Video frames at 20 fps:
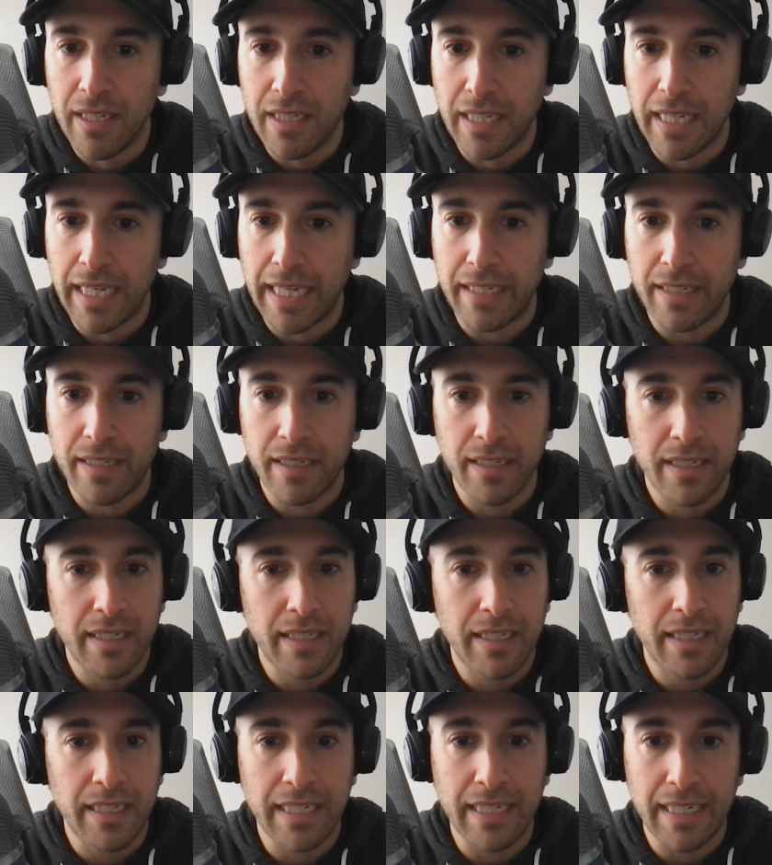Like,
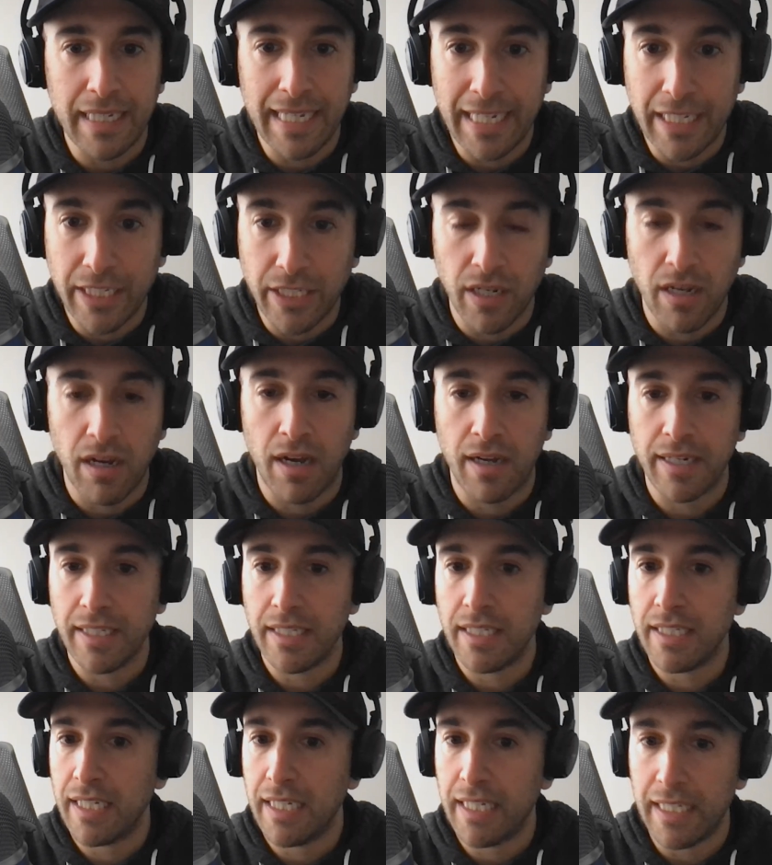he is
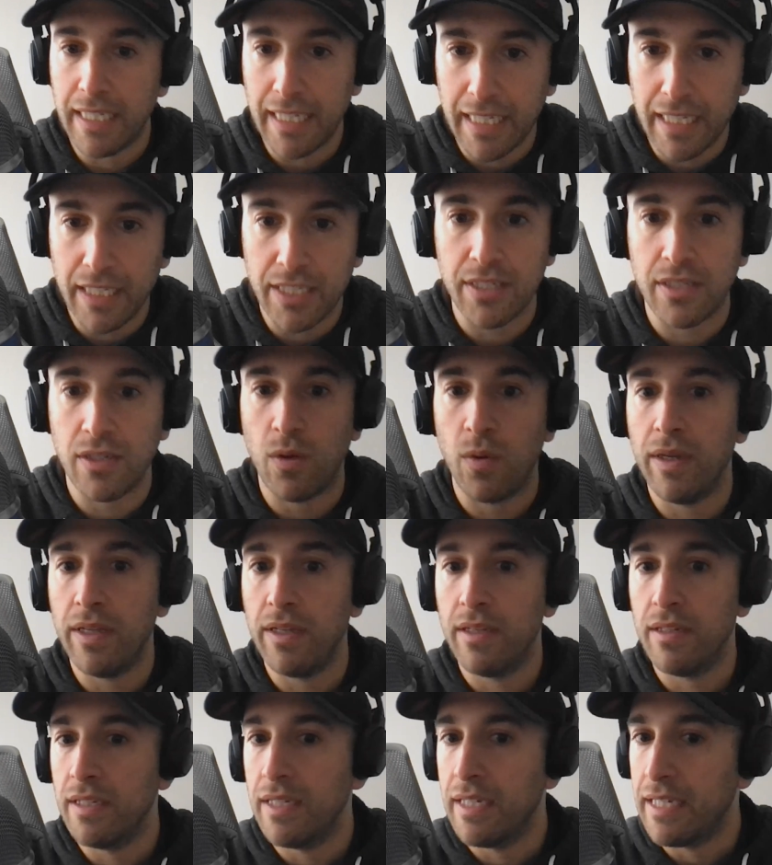honest. He is
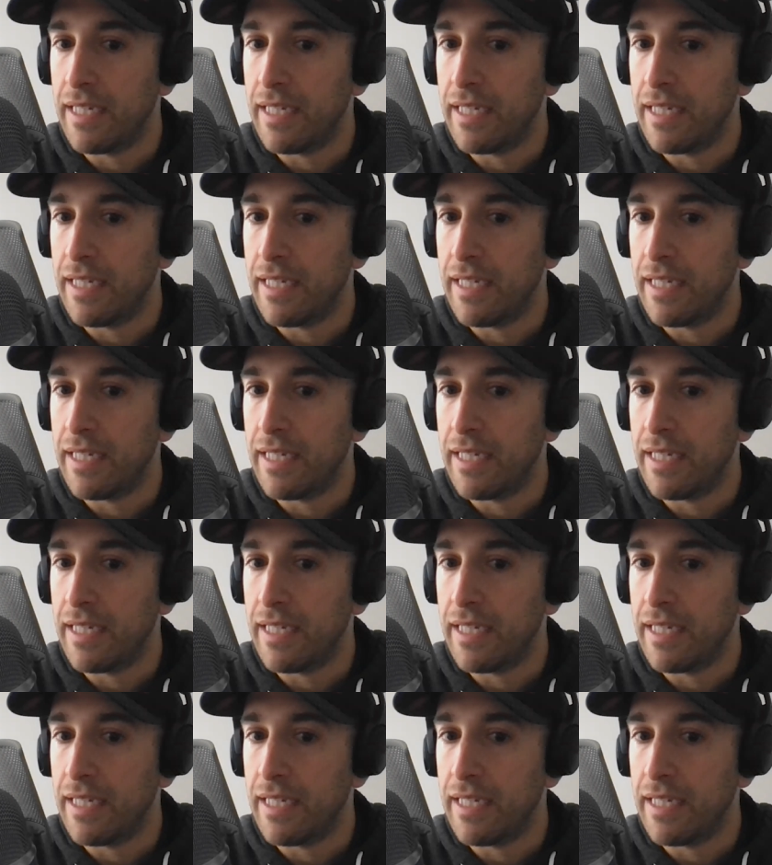loyal.